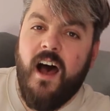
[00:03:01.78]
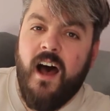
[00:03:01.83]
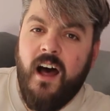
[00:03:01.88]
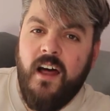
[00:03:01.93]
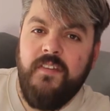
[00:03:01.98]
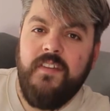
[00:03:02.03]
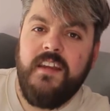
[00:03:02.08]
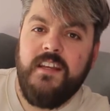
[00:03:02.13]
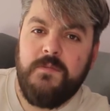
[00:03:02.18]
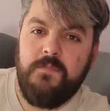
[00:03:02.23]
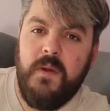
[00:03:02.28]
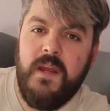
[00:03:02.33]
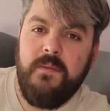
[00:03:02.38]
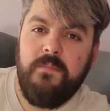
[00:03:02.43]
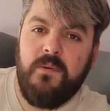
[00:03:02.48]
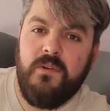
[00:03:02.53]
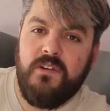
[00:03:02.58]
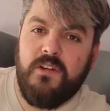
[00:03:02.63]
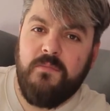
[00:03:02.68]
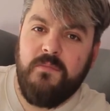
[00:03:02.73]
are these
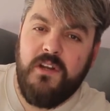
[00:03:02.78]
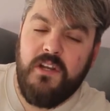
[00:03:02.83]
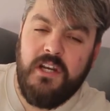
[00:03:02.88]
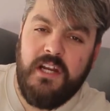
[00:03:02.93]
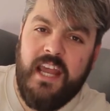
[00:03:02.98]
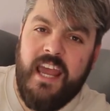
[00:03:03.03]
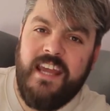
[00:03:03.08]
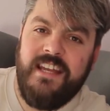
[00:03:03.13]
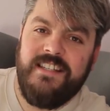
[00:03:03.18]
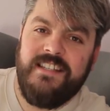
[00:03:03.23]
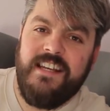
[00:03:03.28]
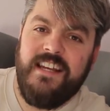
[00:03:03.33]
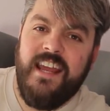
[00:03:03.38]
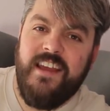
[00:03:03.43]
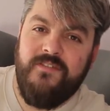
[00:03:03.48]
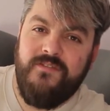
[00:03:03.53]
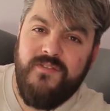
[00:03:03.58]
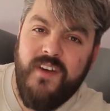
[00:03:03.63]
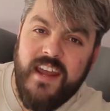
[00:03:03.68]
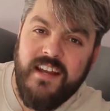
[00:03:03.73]
people communicating
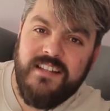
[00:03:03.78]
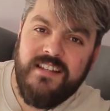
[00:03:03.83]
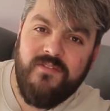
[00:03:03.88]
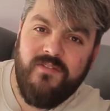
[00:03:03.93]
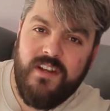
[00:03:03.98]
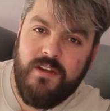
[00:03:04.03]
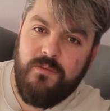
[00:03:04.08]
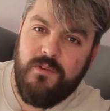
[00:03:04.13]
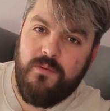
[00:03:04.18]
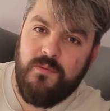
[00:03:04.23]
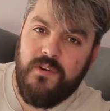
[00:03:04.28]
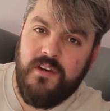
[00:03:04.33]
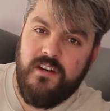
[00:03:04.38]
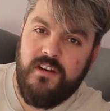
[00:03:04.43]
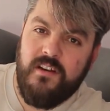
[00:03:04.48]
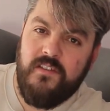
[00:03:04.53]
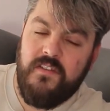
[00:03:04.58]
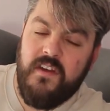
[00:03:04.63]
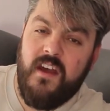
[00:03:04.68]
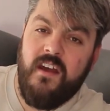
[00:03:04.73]
effectively with one
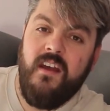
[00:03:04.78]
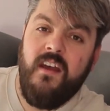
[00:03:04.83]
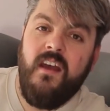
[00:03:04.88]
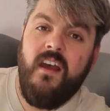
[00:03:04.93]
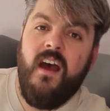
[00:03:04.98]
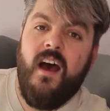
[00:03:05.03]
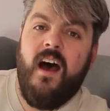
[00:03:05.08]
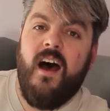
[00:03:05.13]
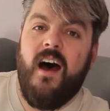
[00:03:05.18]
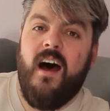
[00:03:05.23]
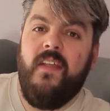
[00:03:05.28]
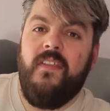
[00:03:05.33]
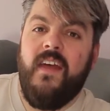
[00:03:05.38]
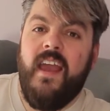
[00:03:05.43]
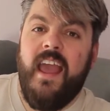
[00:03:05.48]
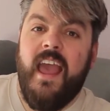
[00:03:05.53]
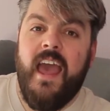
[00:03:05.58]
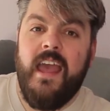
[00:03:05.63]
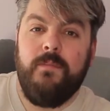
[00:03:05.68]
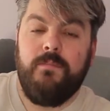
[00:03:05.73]
another? Are
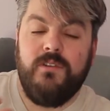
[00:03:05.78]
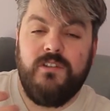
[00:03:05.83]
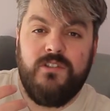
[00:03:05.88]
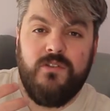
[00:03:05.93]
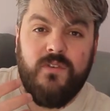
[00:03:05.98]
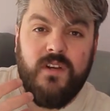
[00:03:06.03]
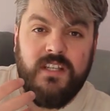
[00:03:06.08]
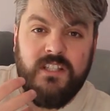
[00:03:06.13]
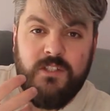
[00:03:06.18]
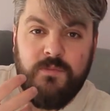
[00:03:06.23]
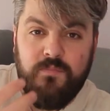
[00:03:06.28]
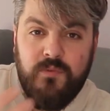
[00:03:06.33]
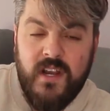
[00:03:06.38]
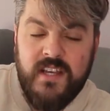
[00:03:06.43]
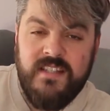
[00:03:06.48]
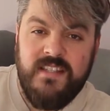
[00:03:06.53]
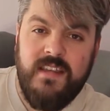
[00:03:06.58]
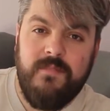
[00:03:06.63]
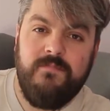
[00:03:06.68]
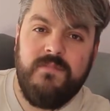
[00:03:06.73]
they able to
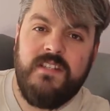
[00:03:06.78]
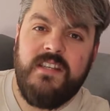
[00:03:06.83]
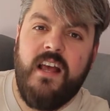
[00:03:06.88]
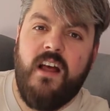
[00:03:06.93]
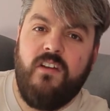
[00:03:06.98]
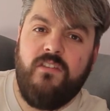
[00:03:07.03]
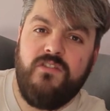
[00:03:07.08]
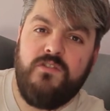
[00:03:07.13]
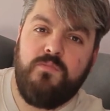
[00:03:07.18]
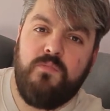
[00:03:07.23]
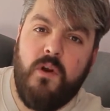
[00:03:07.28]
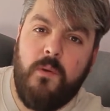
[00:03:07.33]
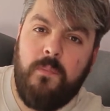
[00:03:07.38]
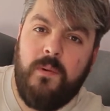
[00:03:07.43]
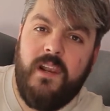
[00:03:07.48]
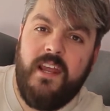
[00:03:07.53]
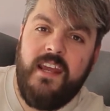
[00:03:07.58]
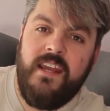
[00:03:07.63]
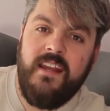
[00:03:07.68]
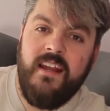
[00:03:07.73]
express themselves
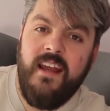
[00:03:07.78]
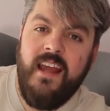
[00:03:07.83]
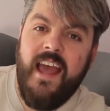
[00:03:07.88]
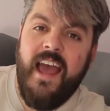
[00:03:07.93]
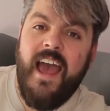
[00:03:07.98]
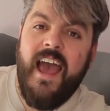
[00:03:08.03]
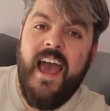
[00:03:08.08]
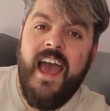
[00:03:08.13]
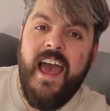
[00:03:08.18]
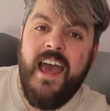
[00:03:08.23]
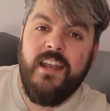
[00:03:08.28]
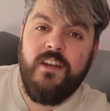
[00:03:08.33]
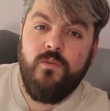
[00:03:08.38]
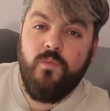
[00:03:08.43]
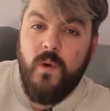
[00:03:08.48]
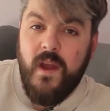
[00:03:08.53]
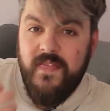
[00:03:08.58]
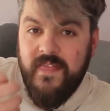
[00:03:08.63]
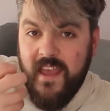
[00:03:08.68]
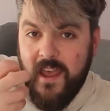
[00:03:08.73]
properly? And
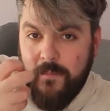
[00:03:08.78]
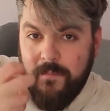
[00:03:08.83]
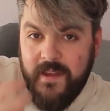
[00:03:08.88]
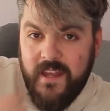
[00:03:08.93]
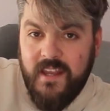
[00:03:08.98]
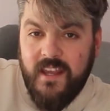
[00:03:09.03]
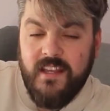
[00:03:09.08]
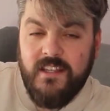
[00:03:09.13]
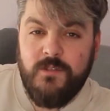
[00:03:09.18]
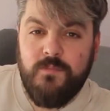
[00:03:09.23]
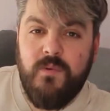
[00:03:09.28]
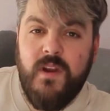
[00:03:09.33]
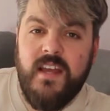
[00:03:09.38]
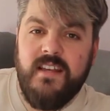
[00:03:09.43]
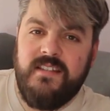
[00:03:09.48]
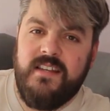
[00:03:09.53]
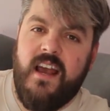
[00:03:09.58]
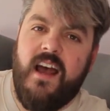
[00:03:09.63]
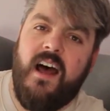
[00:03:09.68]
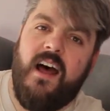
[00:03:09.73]
when they are being
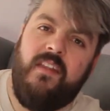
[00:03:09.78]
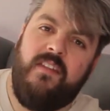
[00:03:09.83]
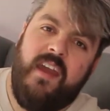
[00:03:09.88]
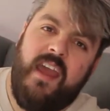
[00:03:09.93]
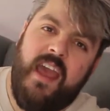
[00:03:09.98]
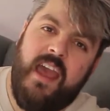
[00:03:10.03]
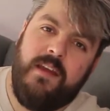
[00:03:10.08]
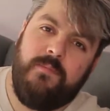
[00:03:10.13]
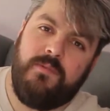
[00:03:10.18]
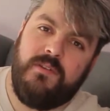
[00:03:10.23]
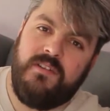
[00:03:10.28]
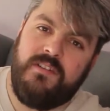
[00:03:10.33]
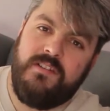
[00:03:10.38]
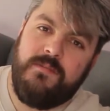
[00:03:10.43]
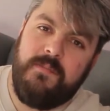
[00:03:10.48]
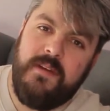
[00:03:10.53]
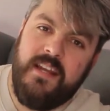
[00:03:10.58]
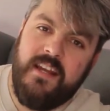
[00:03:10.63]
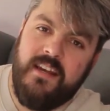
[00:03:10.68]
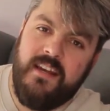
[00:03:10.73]
expressed, are they able
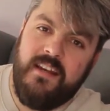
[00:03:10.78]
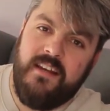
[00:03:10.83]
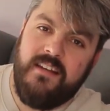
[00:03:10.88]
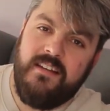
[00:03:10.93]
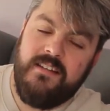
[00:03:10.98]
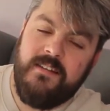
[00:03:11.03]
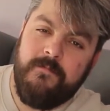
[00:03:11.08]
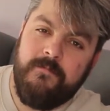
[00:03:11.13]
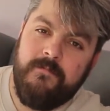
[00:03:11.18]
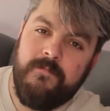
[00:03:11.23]
to be heard?